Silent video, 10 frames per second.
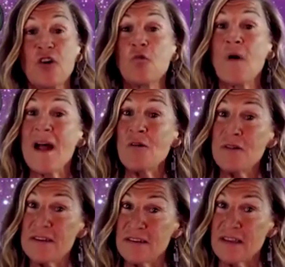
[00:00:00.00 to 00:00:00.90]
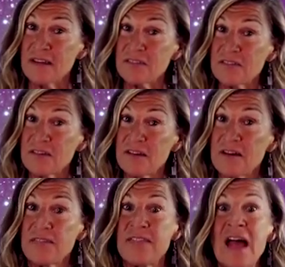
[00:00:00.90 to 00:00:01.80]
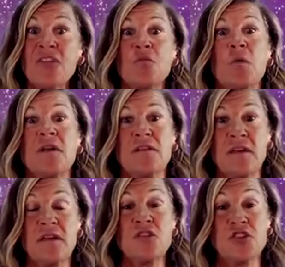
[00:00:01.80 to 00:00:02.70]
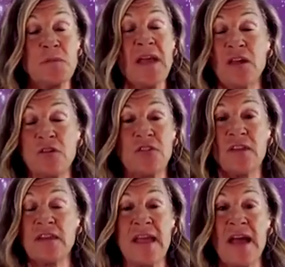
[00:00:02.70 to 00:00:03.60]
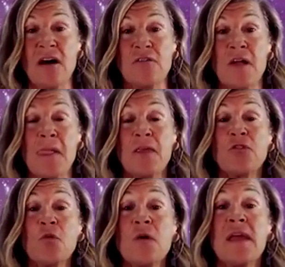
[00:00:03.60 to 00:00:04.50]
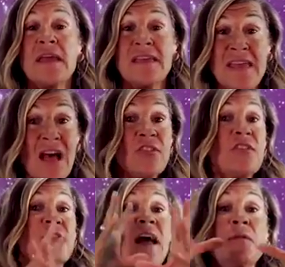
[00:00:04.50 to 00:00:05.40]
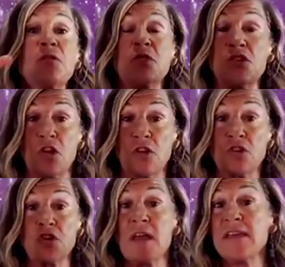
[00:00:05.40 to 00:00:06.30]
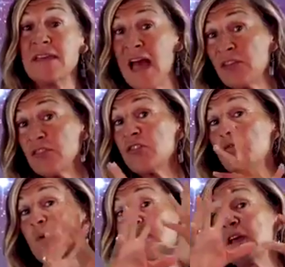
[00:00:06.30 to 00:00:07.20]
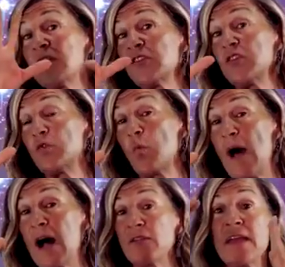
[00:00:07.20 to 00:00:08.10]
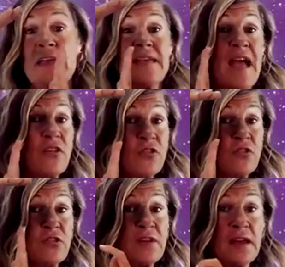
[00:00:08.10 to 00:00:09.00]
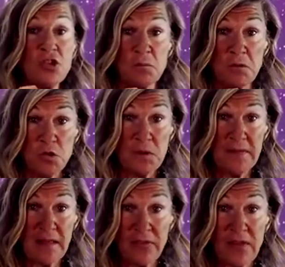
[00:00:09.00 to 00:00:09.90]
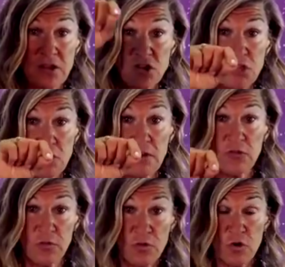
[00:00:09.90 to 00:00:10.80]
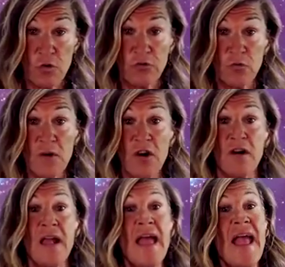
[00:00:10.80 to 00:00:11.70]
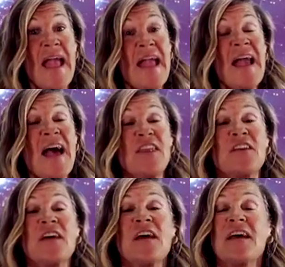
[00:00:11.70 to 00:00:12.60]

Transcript: groundedness. That's what Jimi Hendrix didn't have. So yes, it's time to indulge. Yes, this weekend is a little wild. Yes, there's a tension between that Sagittarius-Virgo square. And